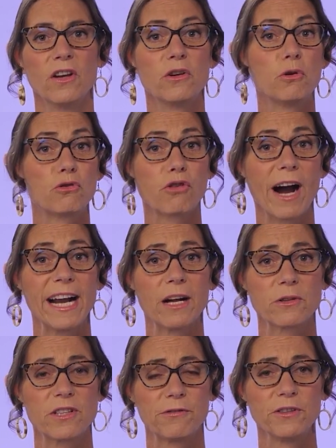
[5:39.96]
You try
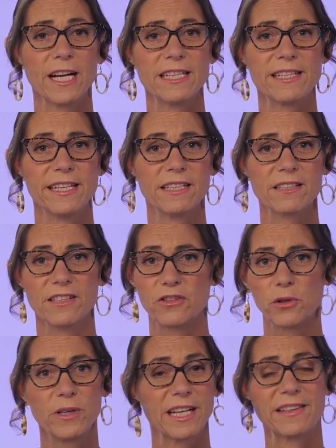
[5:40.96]
out different ideas
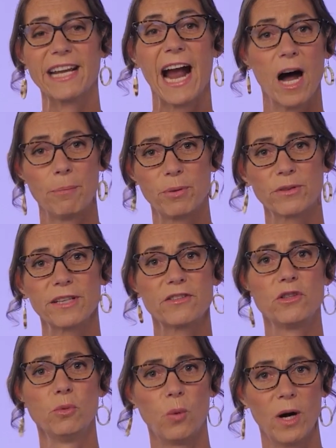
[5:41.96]
until you get the output
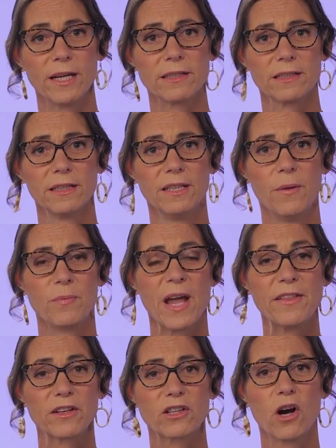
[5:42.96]
that you want,
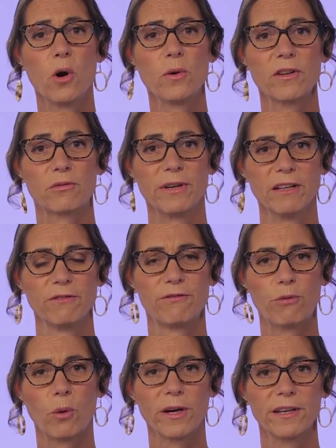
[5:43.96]
and the code is written
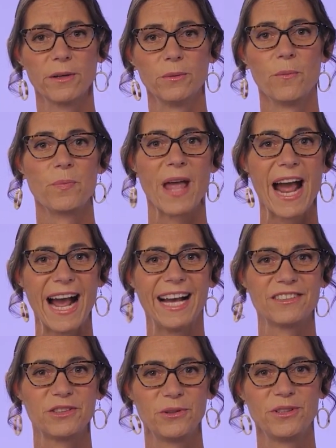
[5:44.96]
for you
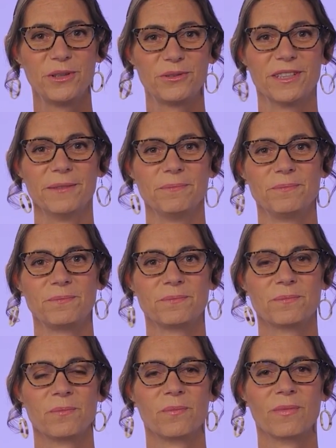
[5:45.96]
as you use it.
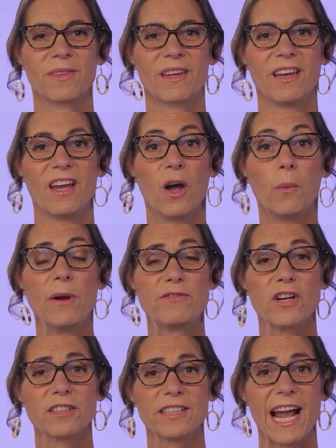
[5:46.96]
We've
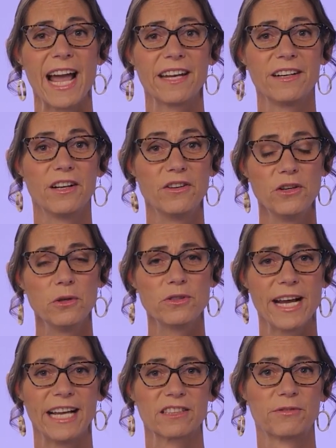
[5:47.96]
just added a new
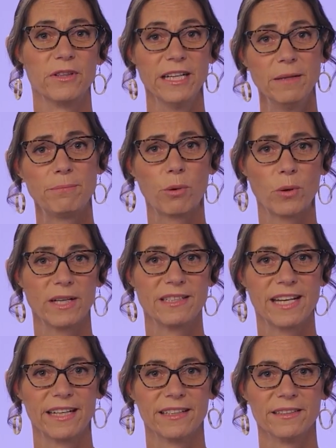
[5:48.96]
task for importing
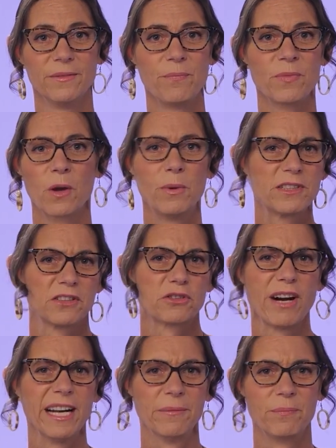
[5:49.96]
data, which is
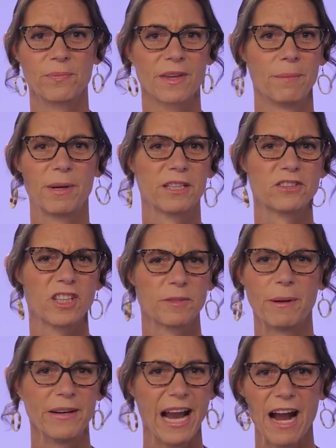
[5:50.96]
great because just
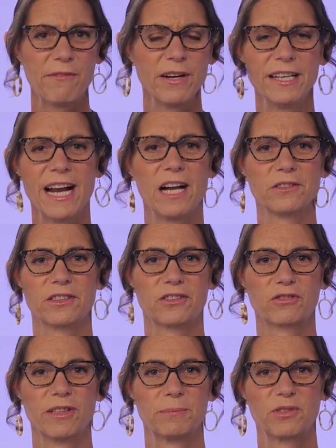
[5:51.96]
about every analysis
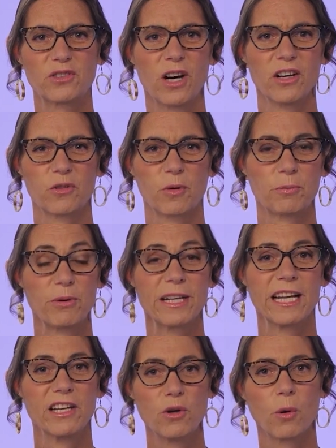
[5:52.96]
script starts with
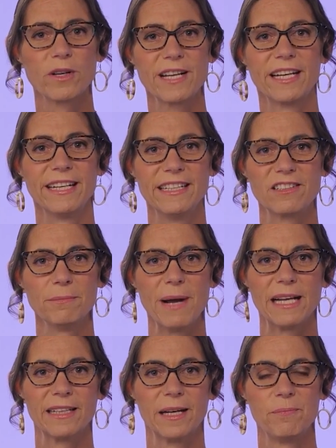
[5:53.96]
bringing your data into
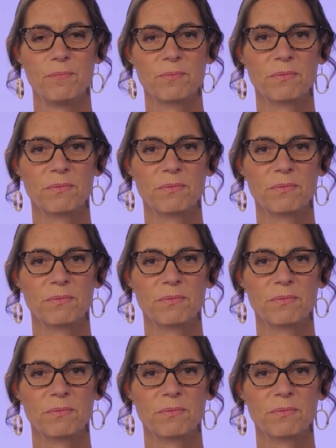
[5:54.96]
MATLAB,